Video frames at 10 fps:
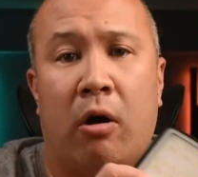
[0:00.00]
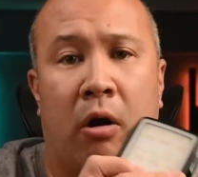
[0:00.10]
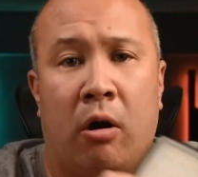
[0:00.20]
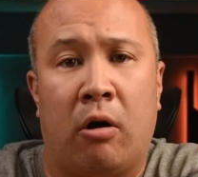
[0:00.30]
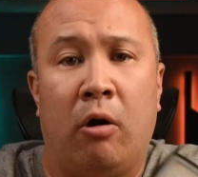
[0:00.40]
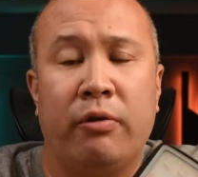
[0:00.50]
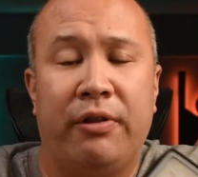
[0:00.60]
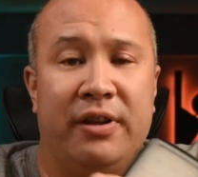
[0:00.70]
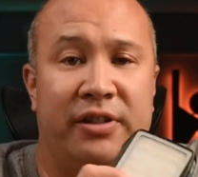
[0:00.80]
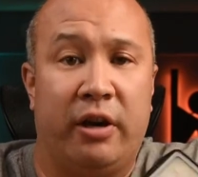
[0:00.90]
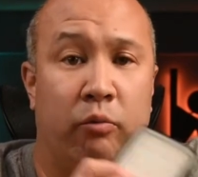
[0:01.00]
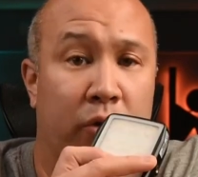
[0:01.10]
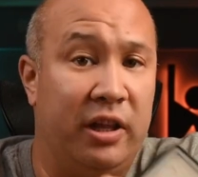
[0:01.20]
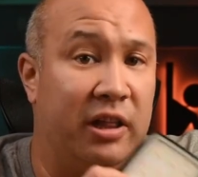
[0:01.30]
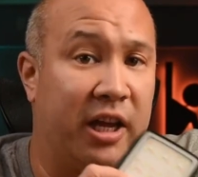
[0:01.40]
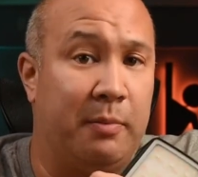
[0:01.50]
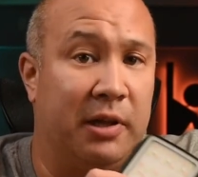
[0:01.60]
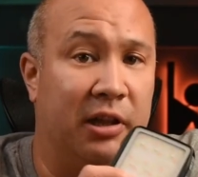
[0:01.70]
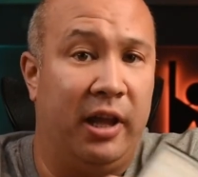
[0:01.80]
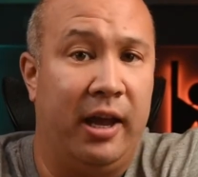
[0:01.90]
are all the things that I really like about
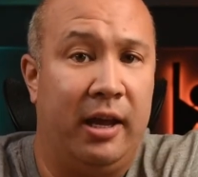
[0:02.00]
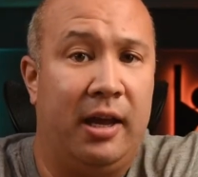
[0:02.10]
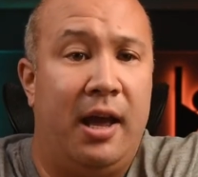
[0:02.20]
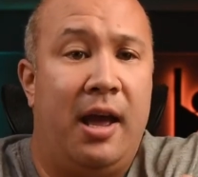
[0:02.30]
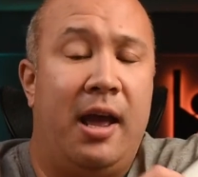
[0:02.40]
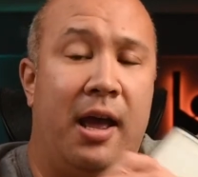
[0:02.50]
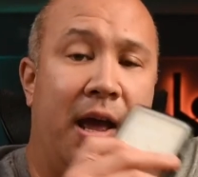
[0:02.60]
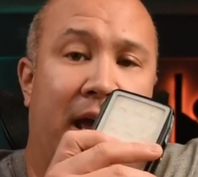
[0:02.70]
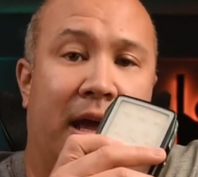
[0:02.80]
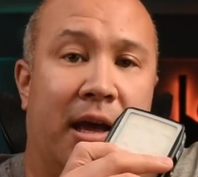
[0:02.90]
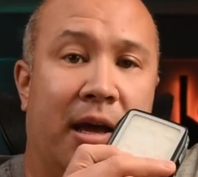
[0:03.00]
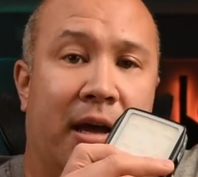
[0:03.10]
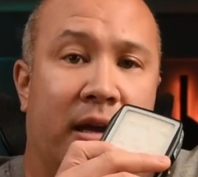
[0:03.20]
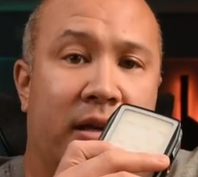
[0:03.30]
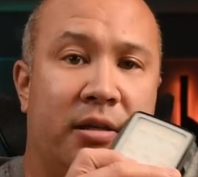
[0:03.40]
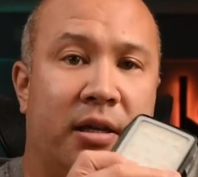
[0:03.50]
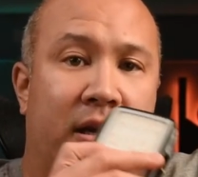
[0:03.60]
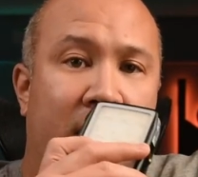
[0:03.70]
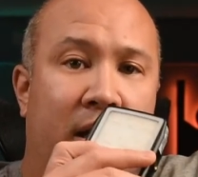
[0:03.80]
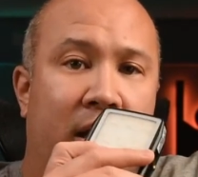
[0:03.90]
the light, and
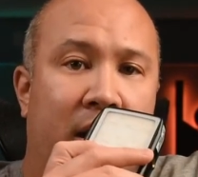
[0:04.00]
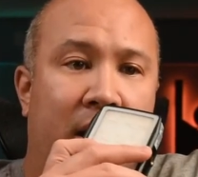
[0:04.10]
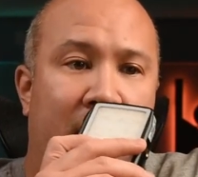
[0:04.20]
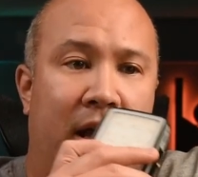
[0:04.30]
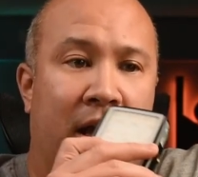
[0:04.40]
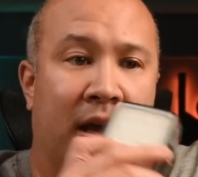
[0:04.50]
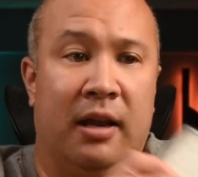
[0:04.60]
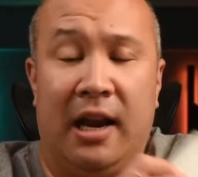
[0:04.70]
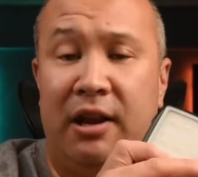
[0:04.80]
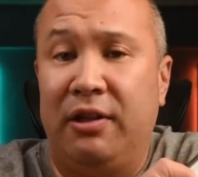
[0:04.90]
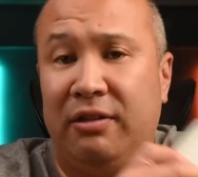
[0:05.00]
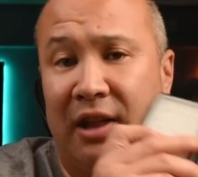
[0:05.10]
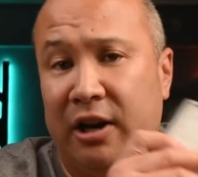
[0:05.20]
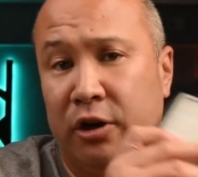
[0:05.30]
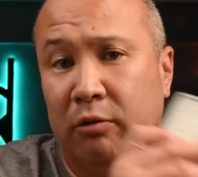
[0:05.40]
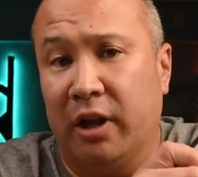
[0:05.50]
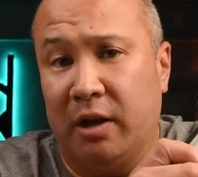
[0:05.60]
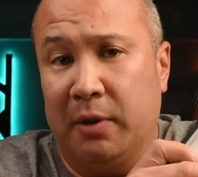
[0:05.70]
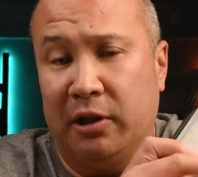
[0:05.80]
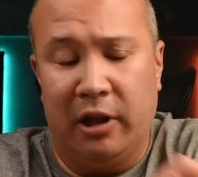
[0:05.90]
anything that I don't like
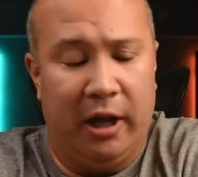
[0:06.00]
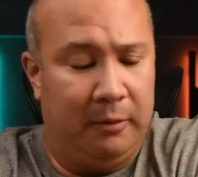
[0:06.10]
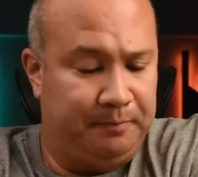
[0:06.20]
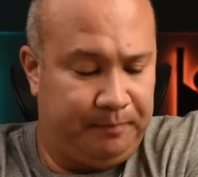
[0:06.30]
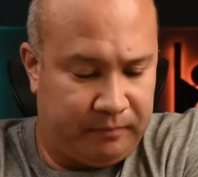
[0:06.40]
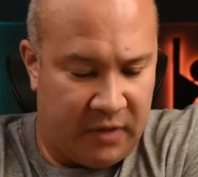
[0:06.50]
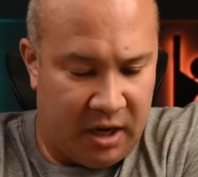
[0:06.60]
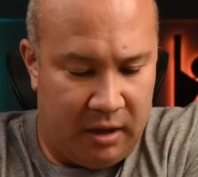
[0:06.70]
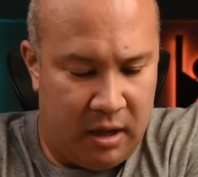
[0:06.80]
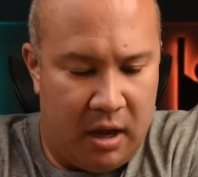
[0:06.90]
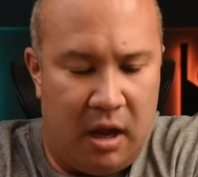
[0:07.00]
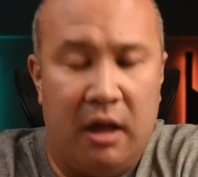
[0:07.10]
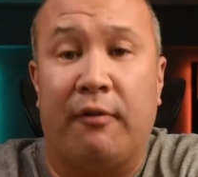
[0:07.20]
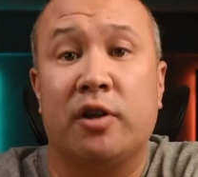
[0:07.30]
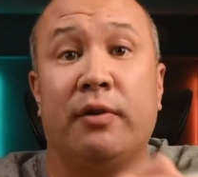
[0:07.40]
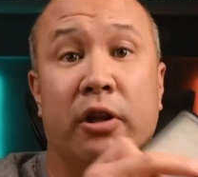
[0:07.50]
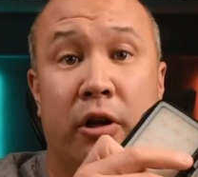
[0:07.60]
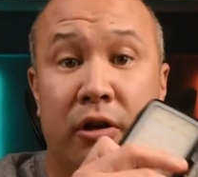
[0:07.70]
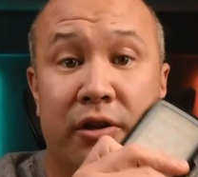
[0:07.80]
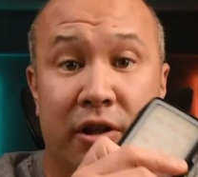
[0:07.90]
about the light. First of all, the
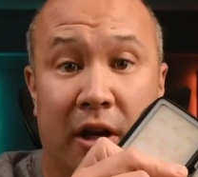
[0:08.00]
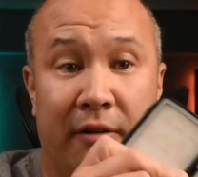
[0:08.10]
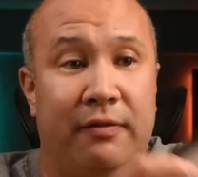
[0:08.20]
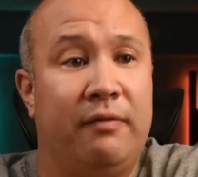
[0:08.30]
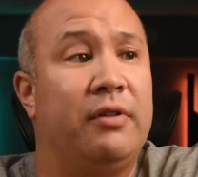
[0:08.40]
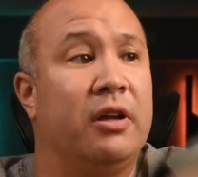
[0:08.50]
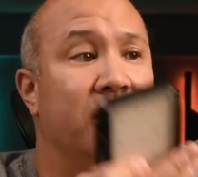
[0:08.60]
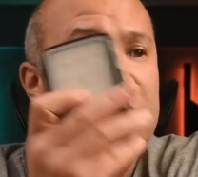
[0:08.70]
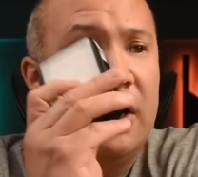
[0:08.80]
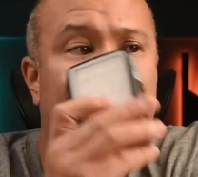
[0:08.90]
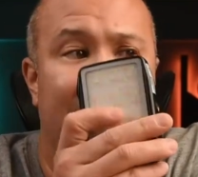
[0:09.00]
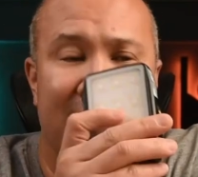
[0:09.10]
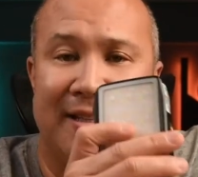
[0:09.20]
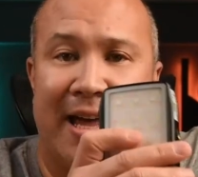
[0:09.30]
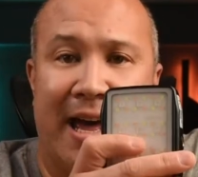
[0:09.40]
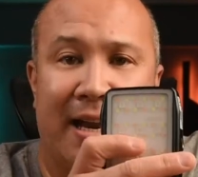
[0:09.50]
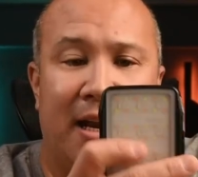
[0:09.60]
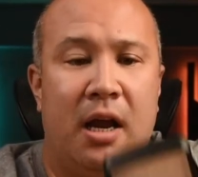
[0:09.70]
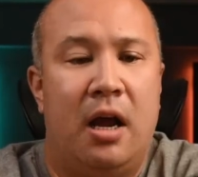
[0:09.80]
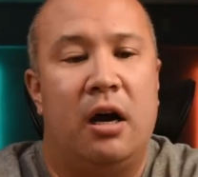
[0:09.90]
good stuff. The good stuff is that
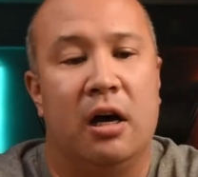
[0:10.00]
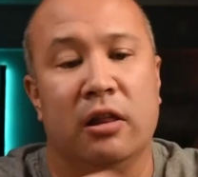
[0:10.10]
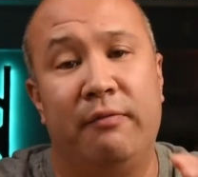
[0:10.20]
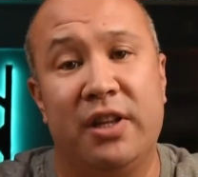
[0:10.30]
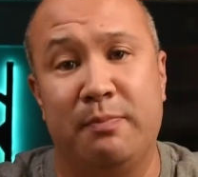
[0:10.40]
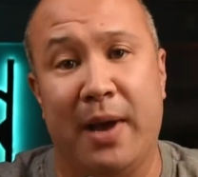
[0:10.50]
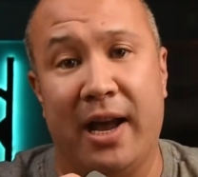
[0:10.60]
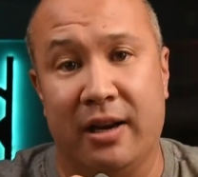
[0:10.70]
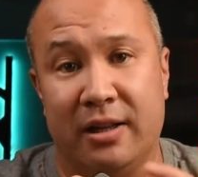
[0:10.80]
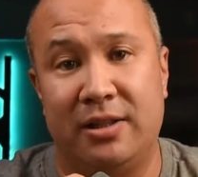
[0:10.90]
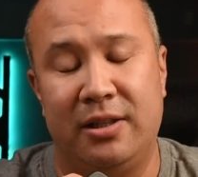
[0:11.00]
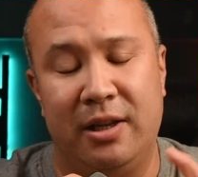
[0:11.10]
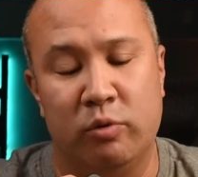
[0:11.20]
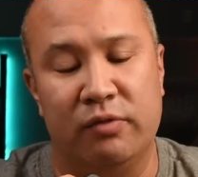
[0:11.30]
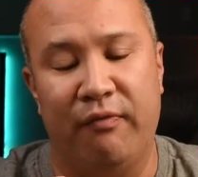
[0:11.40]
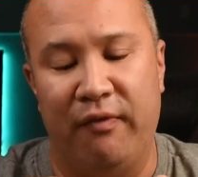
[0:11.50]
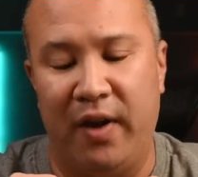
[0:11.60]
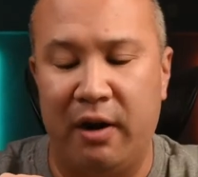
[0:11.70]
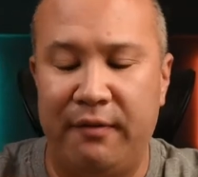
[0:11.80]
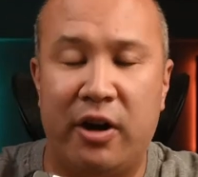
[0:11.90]
I love these magnets. It was
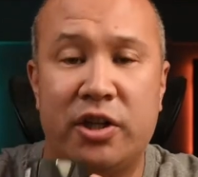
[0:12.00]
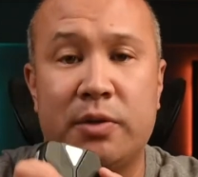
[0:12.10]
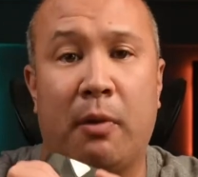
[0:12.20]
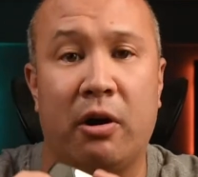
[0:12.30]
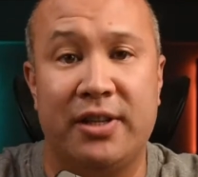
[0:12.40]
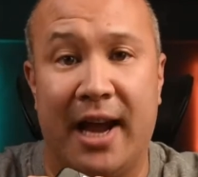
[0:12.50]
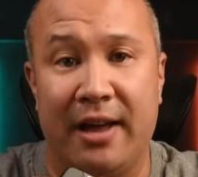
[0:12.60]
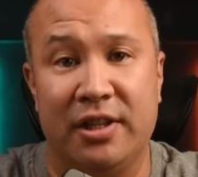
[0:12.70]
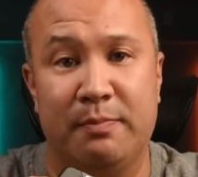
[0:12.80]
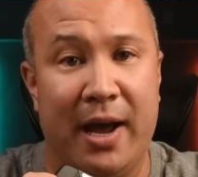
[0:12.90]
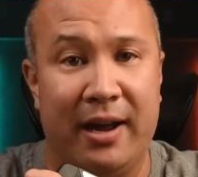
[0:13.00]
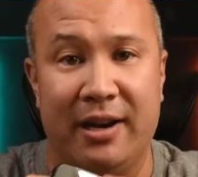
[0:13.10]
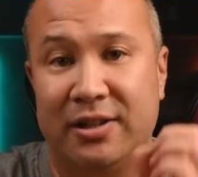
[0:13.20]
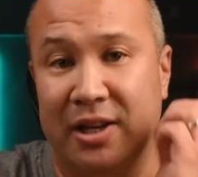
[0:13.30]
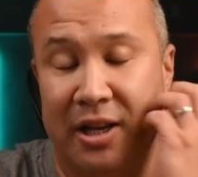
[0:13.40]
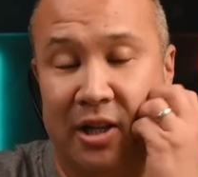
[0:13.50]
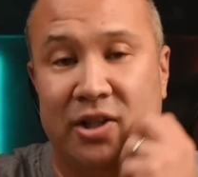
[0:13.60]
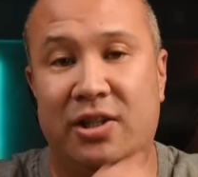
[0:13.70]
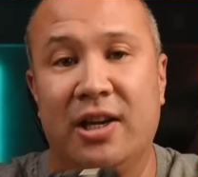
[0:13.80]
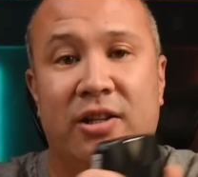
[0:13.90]
very, very smart to add these magnets. It can
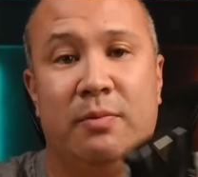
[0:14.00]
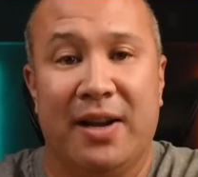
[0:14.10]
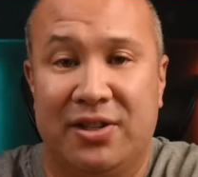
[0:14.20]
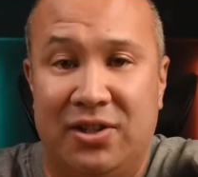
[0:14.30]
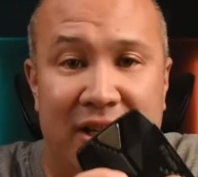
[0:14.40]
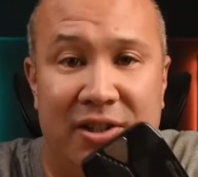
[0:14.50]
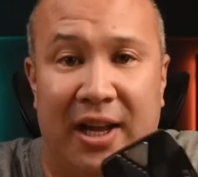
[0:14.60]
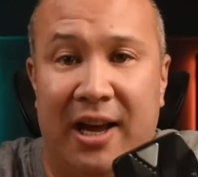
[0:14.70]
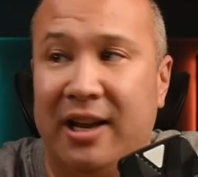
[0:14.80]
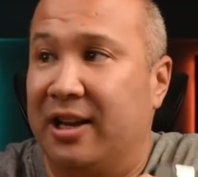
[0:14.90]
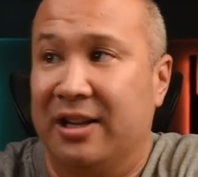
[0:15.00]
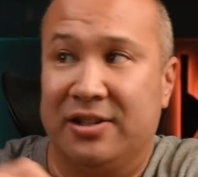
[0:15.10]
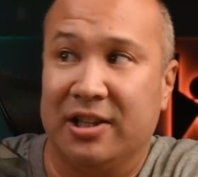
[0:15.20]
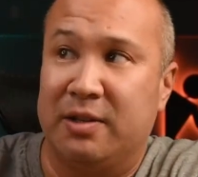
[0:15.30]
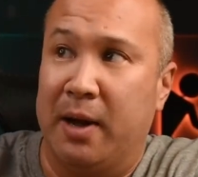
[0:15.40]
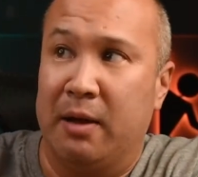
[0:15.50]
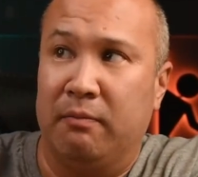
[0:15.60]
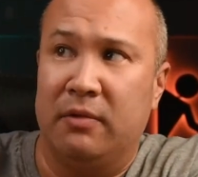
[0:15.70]
stick to my C-stand. It can stick to my